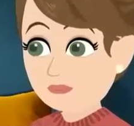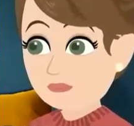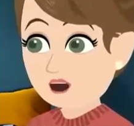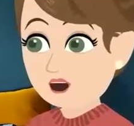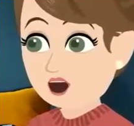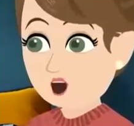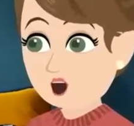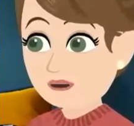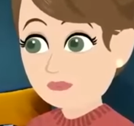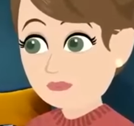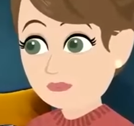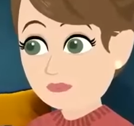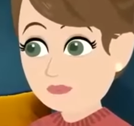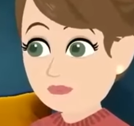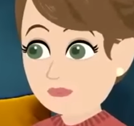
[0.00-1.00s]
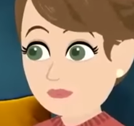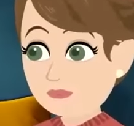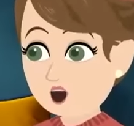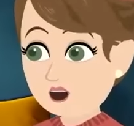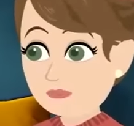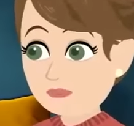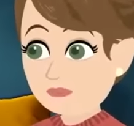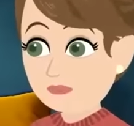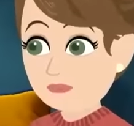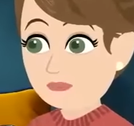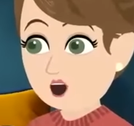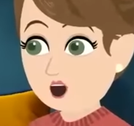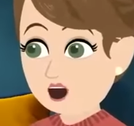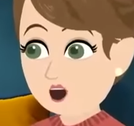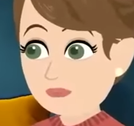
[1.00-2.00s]
You don't, as
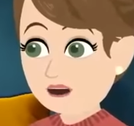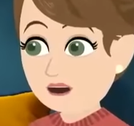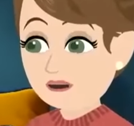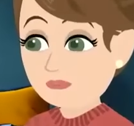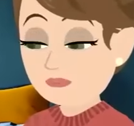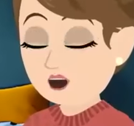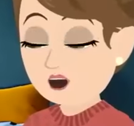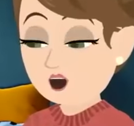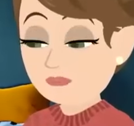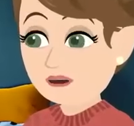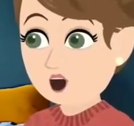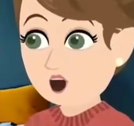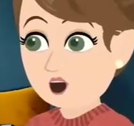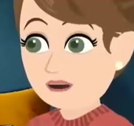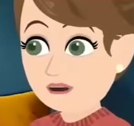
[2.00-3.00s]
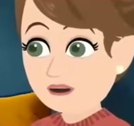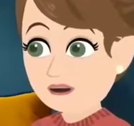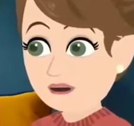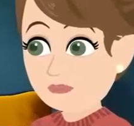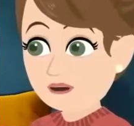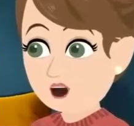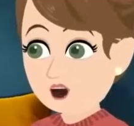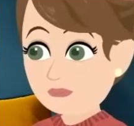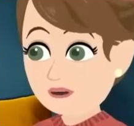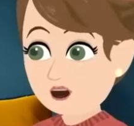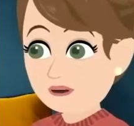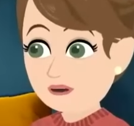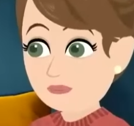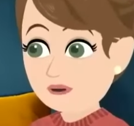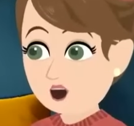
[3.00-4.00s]
creators in clay, you don't take a big
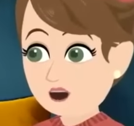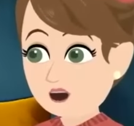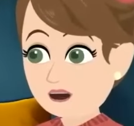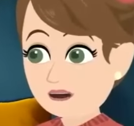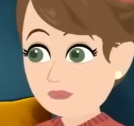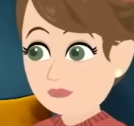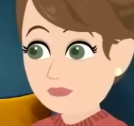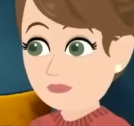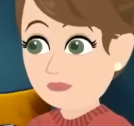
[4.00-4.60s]
clump of clay